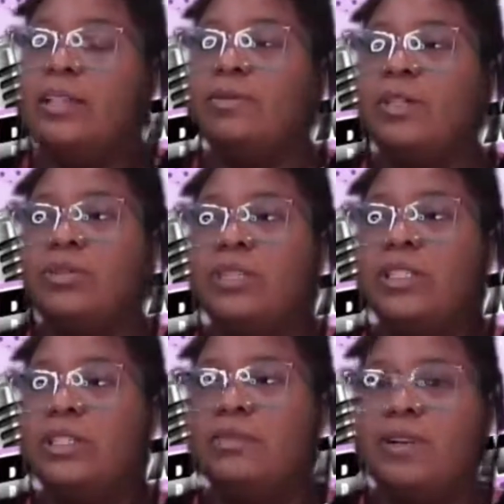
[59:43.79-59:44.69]
Like, should she
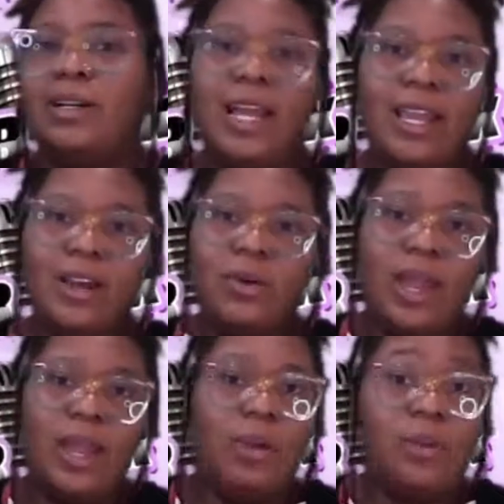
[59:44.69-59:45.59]
sleep for the night?
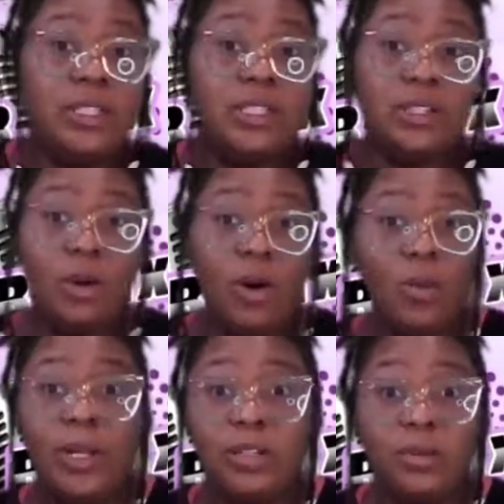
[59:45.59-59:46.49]
Okay, maybe I should just go home
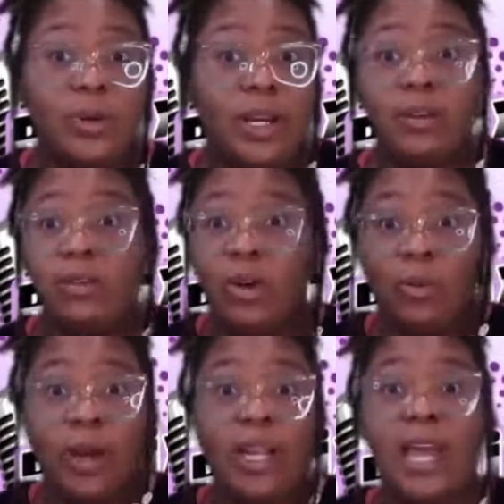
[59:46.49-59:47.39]
and enjoy,
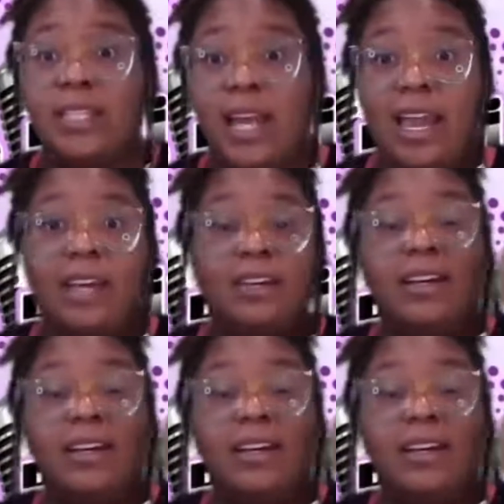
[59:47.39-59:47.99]
my last night